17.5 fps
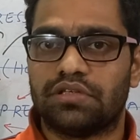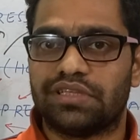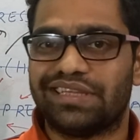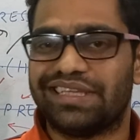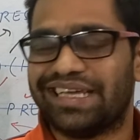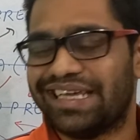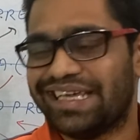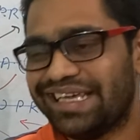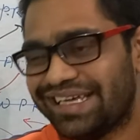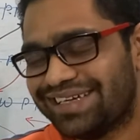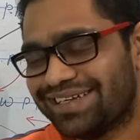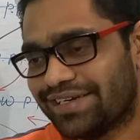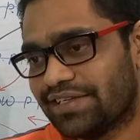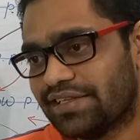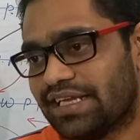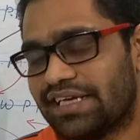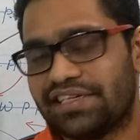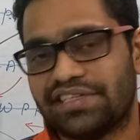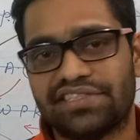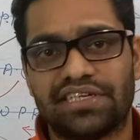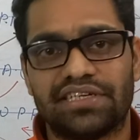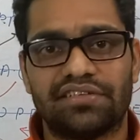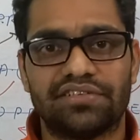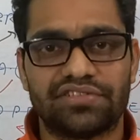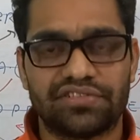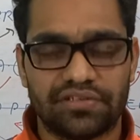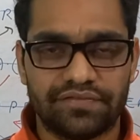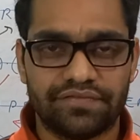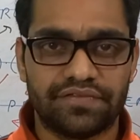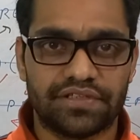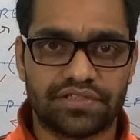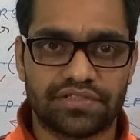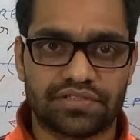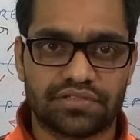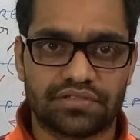the air that is at the
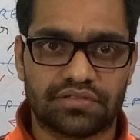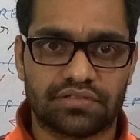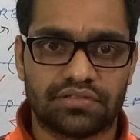surface